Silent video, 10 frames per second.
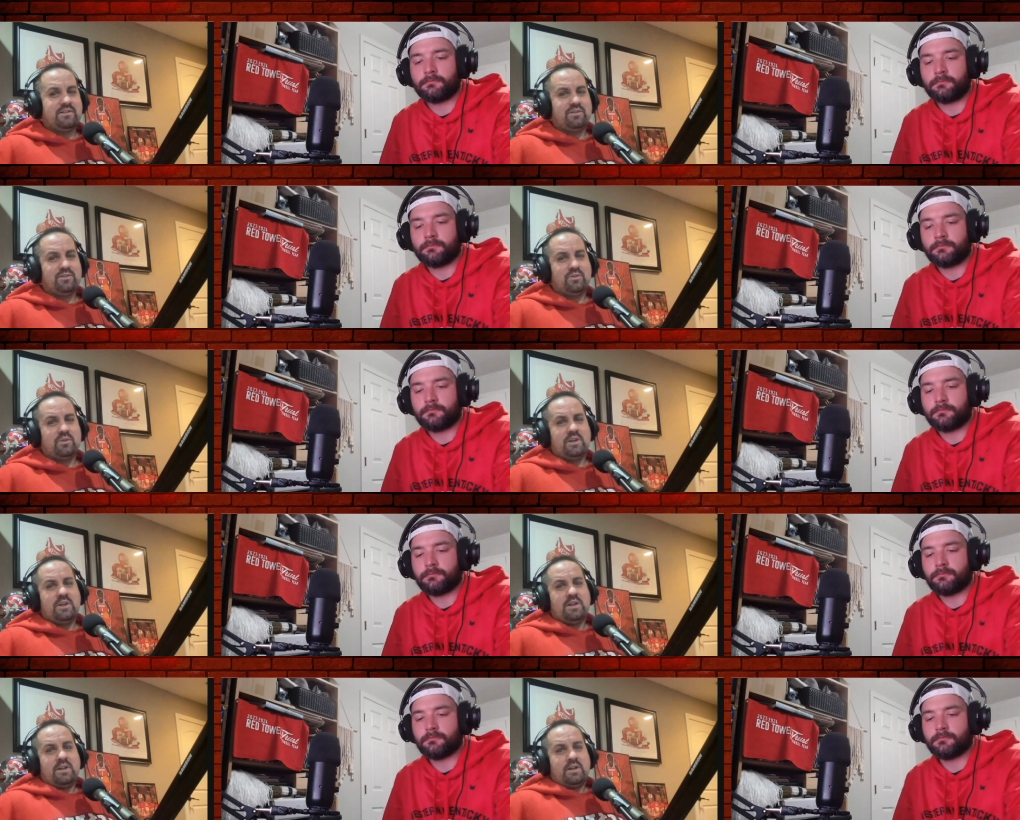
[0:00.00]
Speaker 1: do.
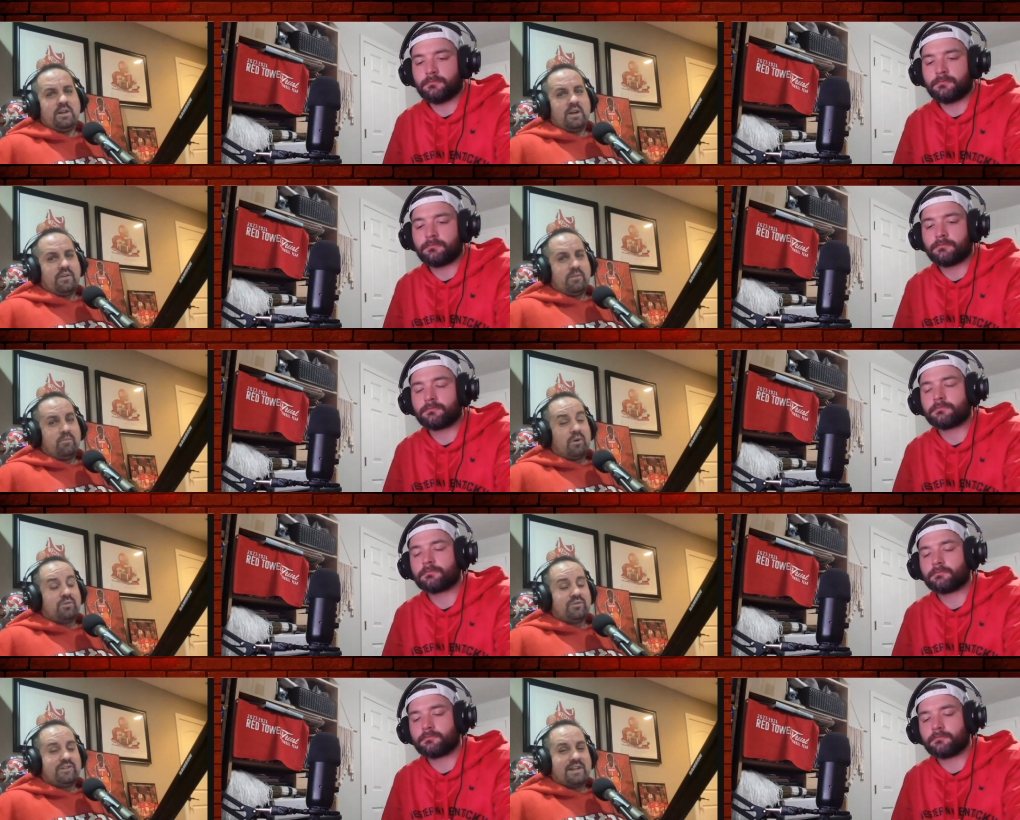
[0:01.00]
Uh, then
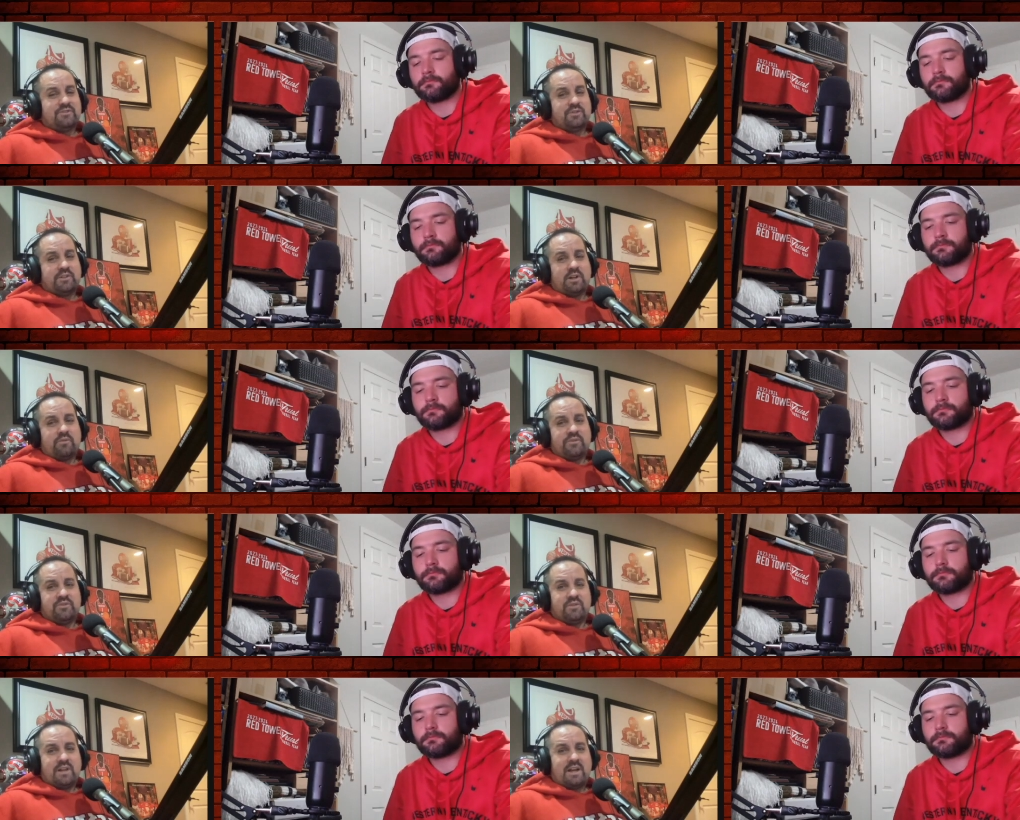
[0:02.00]
Marshall Jackson on the
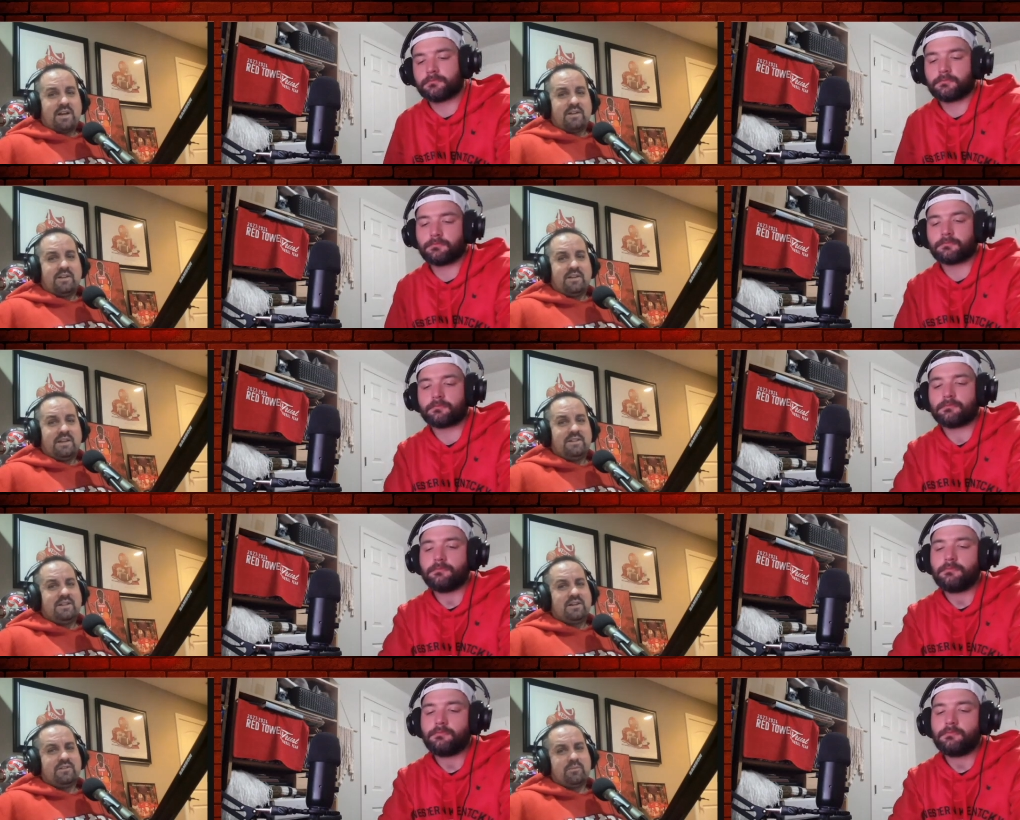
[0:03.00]
offensive line and
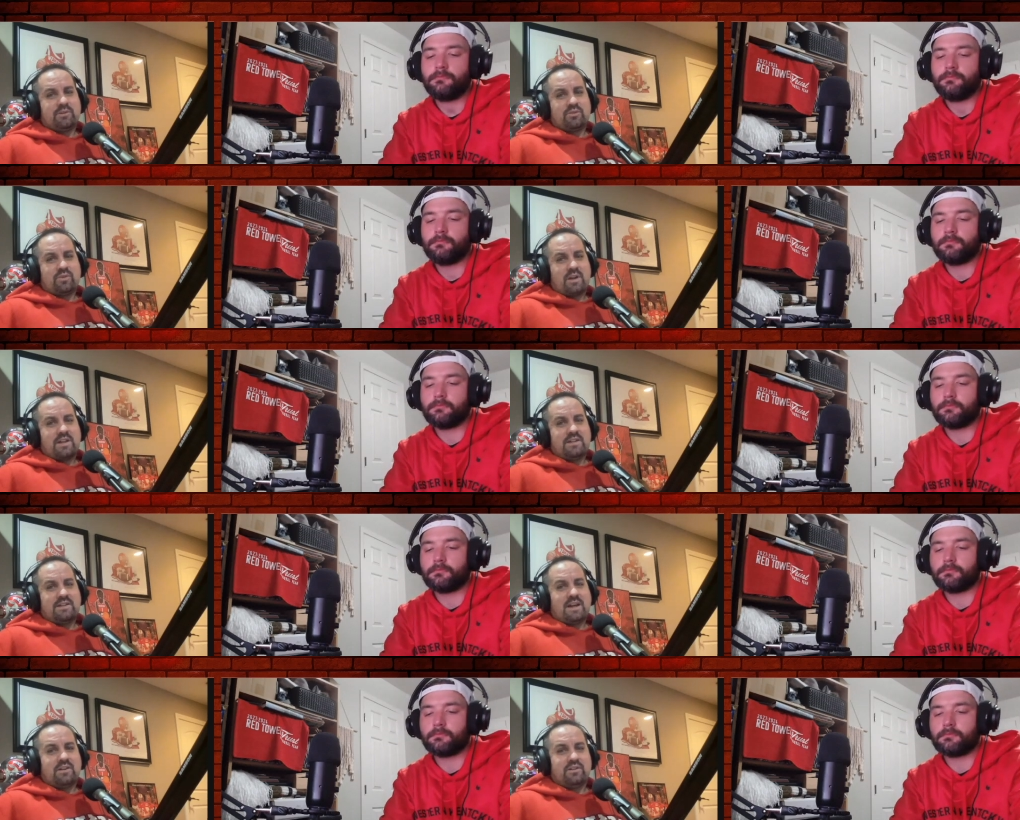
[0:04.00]
Deontay McCray and
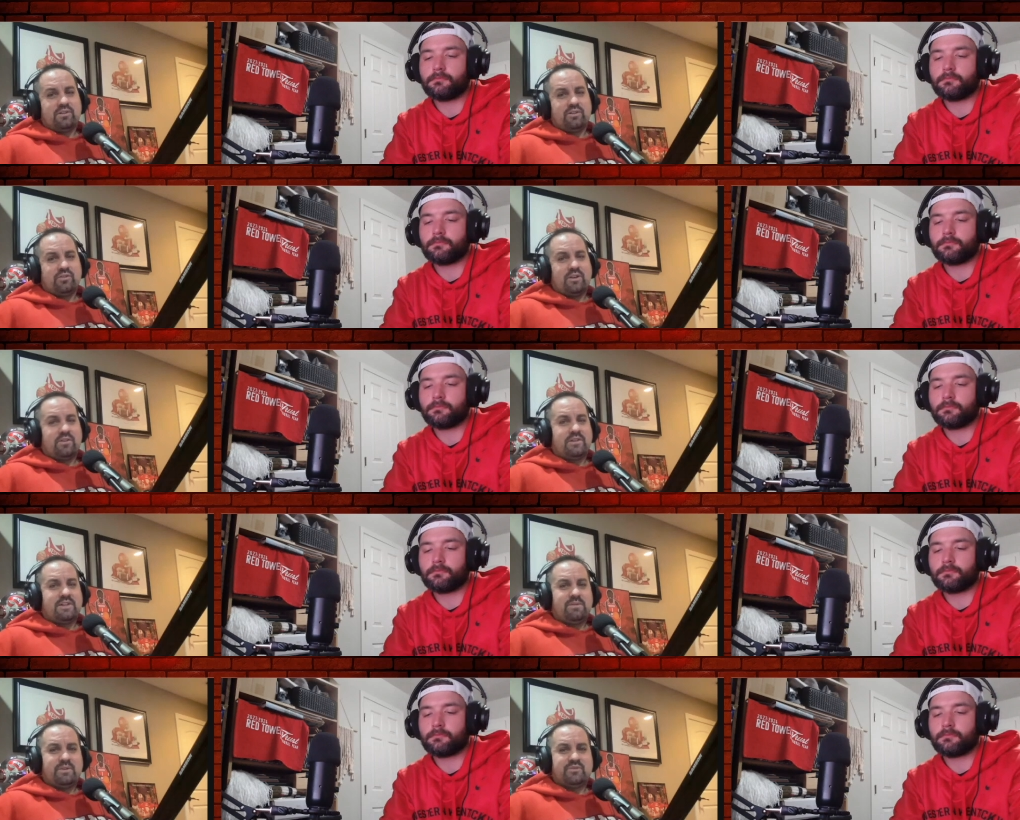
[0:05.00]
Kylan Goodry on the
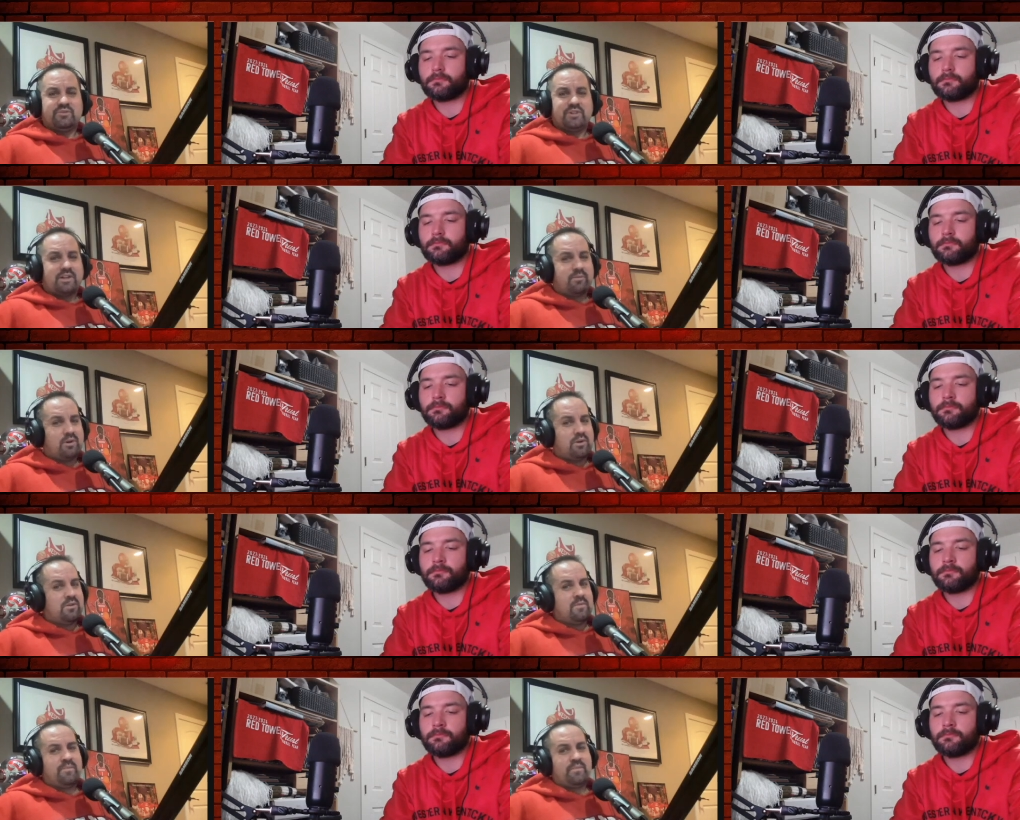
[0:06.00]
defensive side of the ball.